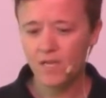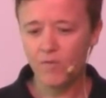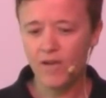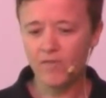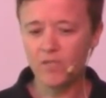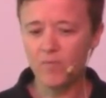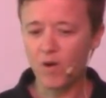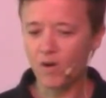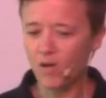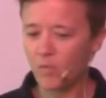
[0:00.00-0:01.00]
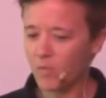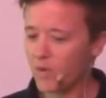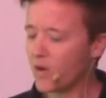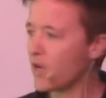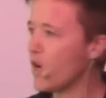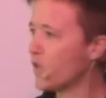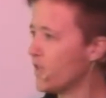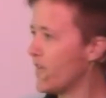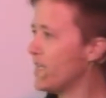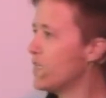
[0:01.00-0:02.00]
that we have to embark on where we're going to
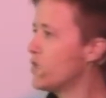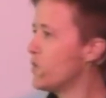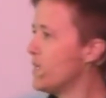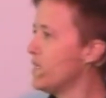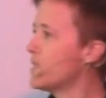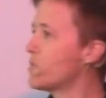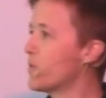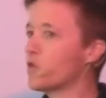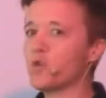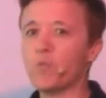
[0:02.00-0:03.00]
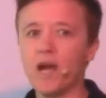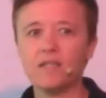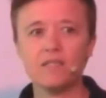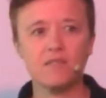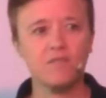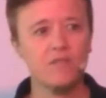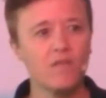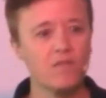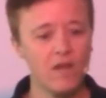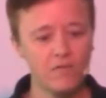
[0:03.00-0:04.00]
cultivate this unique spiritual practice of
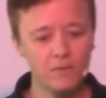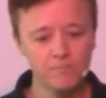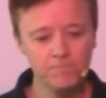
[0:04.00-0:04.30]
self love.